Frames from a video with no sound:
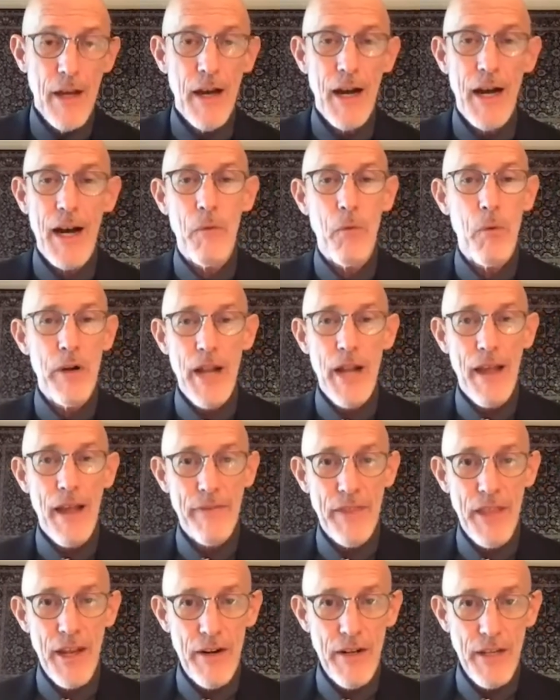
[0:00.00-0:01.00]
Uh, we're not
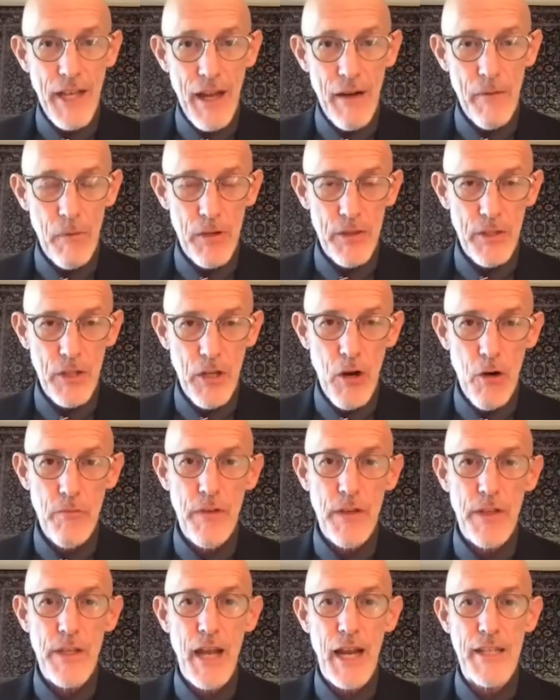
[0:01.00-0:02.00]
there yet with
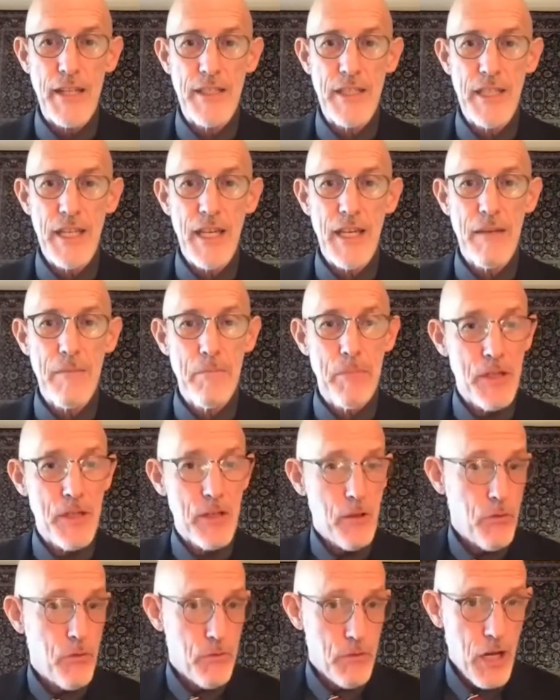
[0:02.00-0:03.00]
COVID 19, but
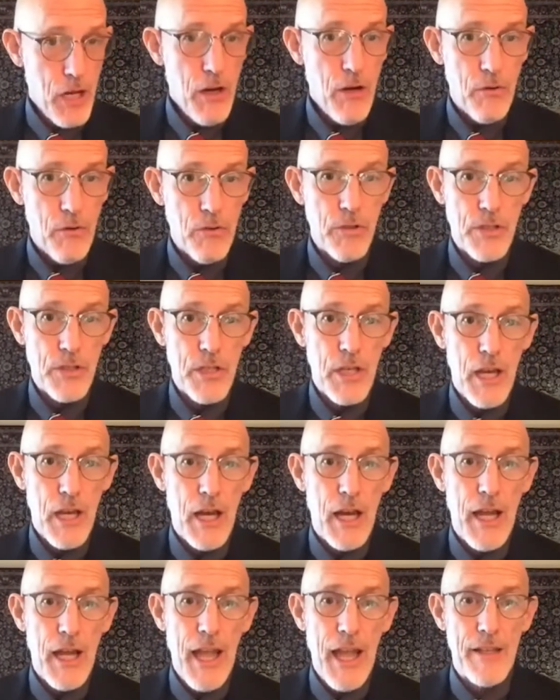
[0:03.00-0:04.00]
who knows uh,
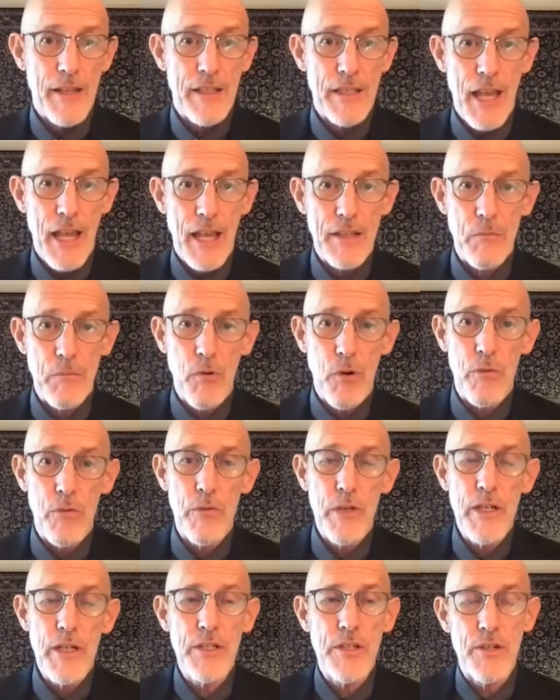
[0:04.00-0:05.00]
as, as more
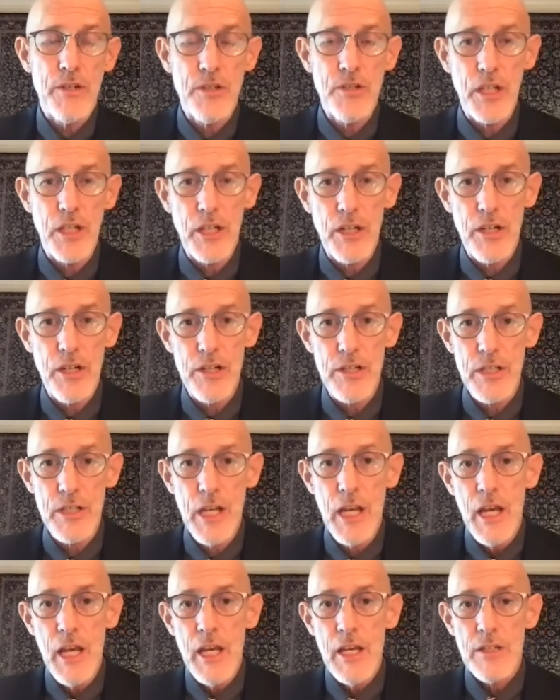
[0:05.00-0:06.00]
research occurs.
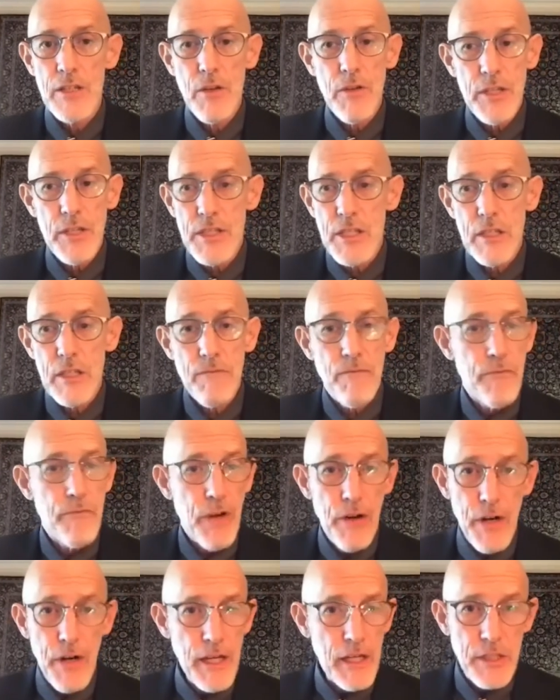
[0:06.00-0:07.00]
So, this is
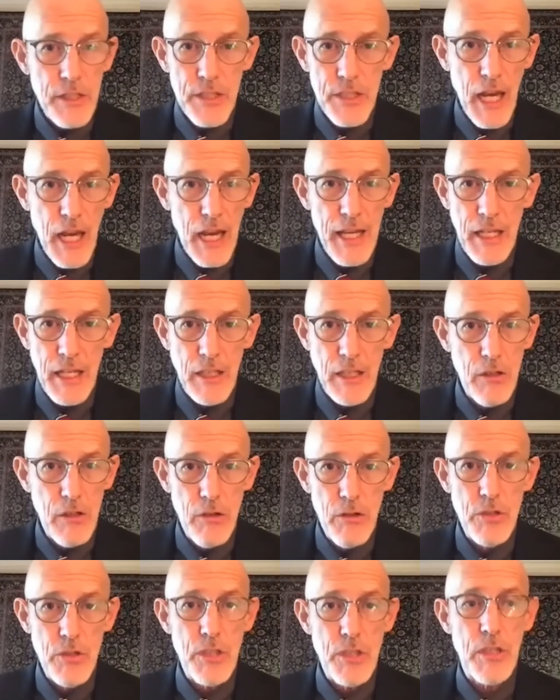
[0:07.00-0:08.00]
very exciting
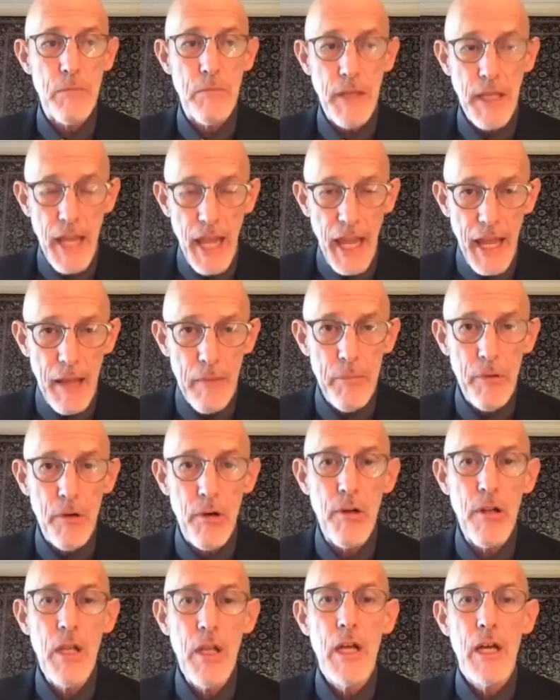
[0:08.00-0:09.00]
news to be
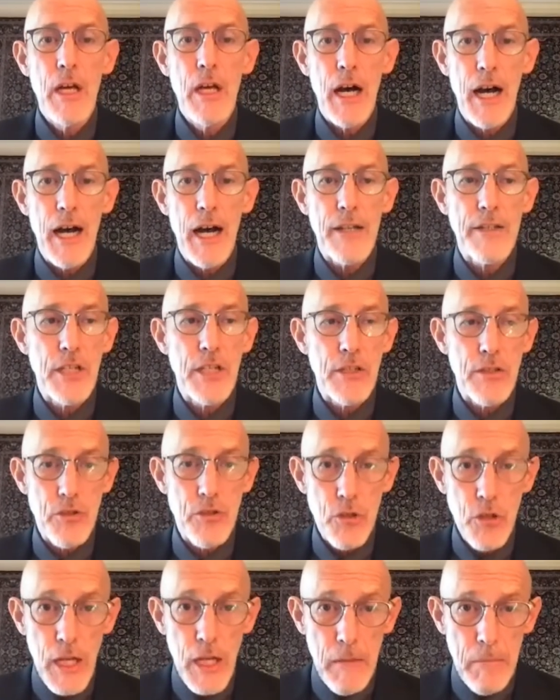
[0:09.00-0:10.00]
able uh, to
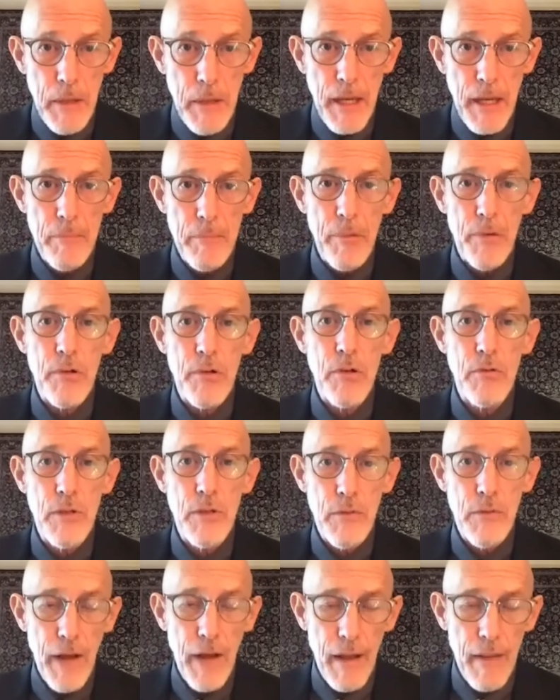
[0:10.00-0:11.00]
treat people who
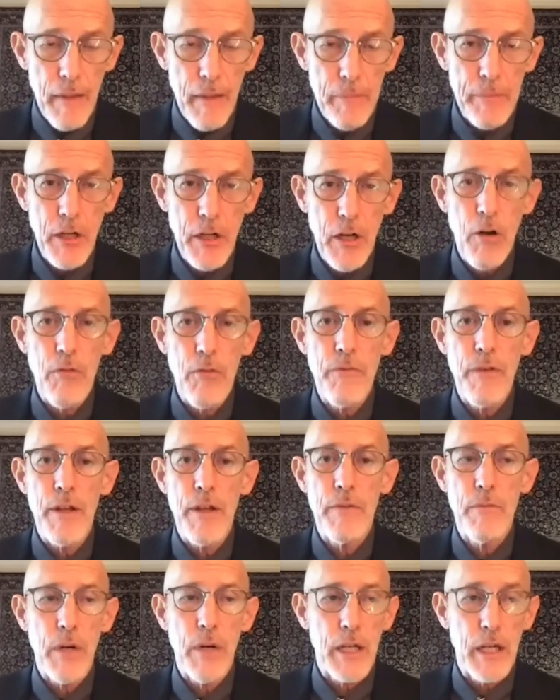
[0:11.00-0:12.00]
develop
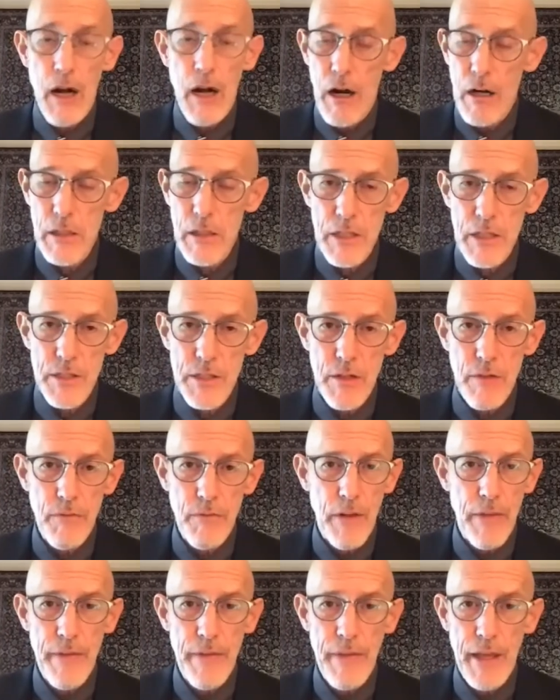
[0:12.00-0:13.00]
COVID, regardless of
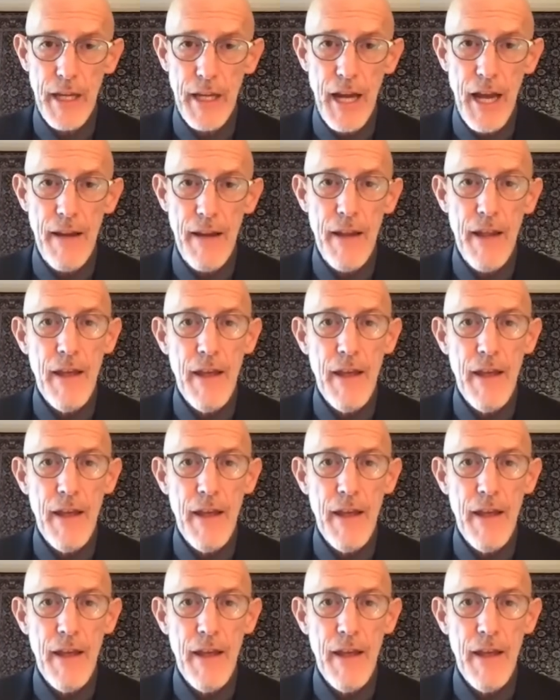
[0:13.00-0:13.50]
whether they got